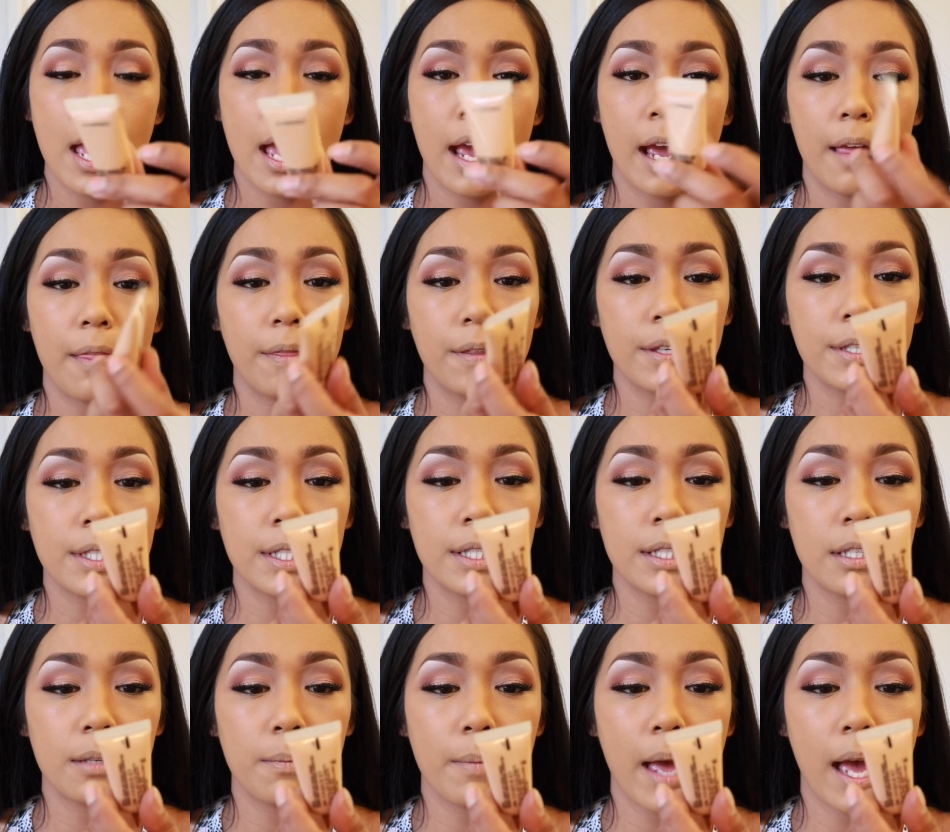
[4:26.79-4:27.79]
and this is
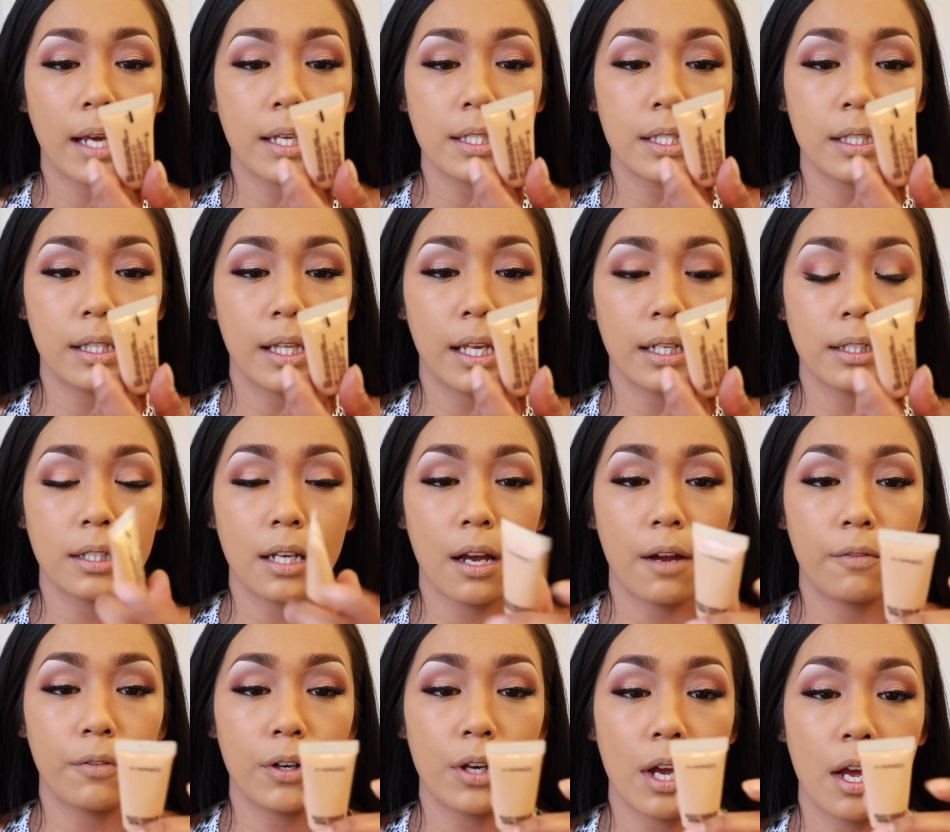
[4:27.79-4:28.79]
the MAC Select
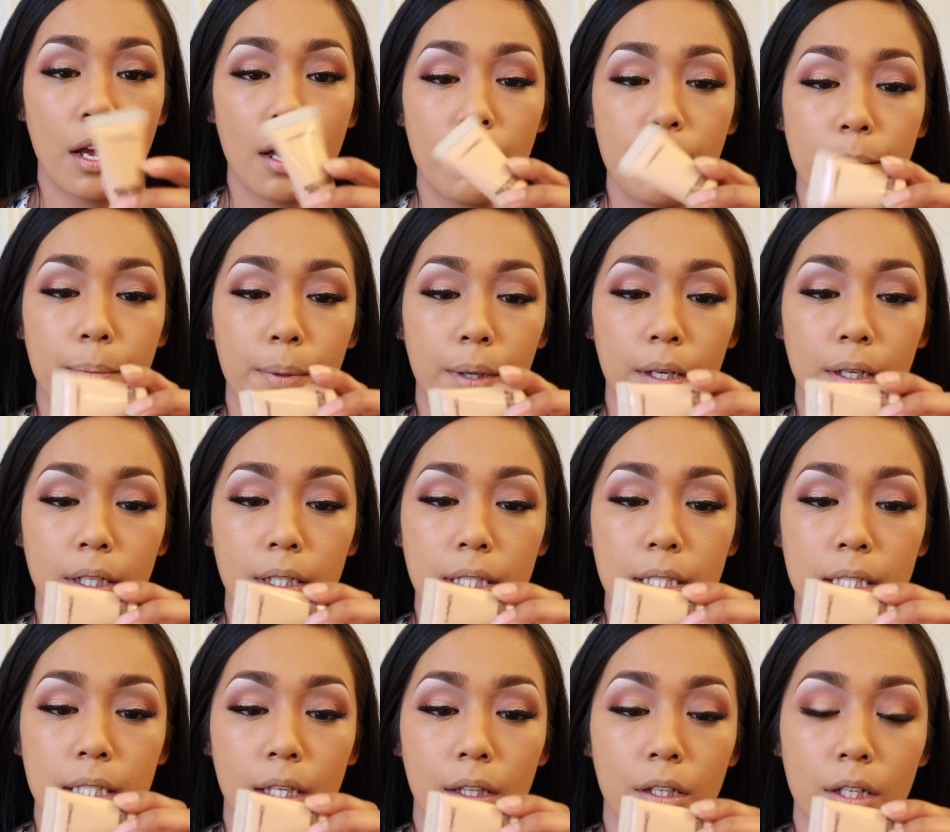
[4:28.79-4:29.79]
Cover Up
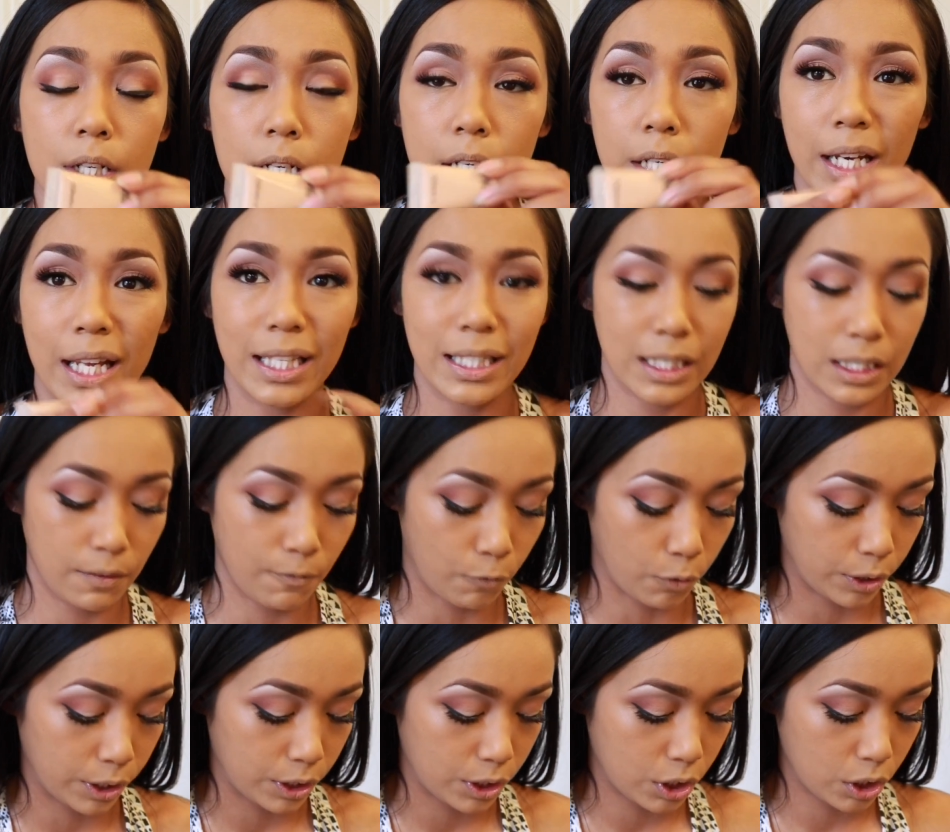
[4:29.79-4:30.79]
Concealer in
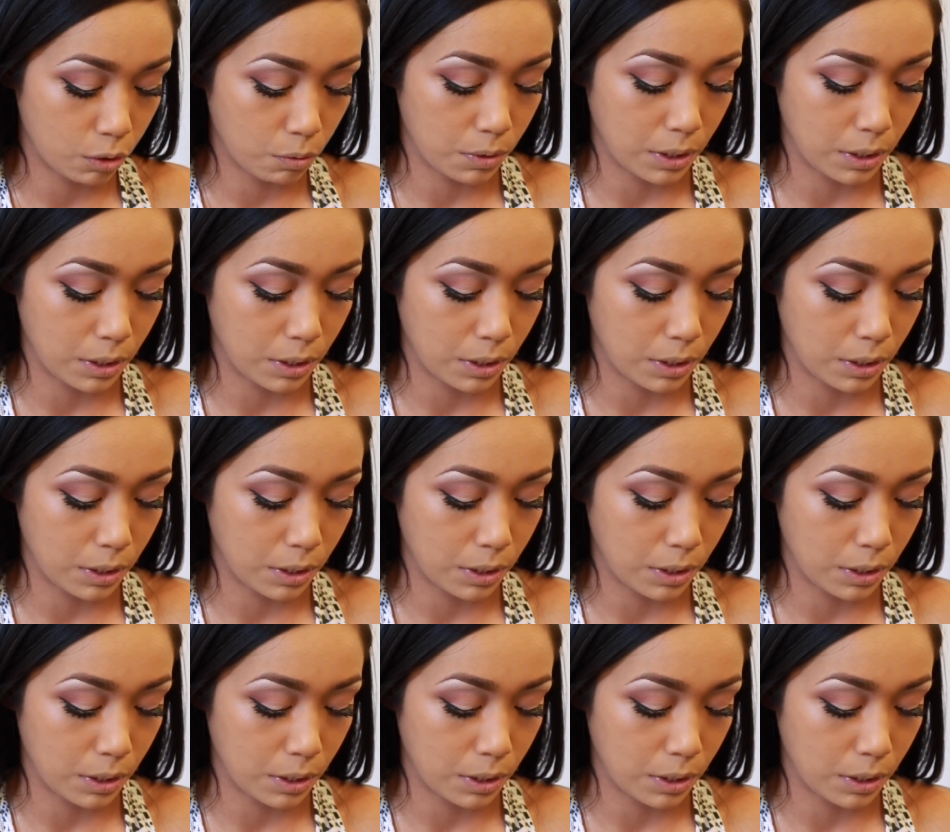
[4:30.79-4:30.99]
NC42.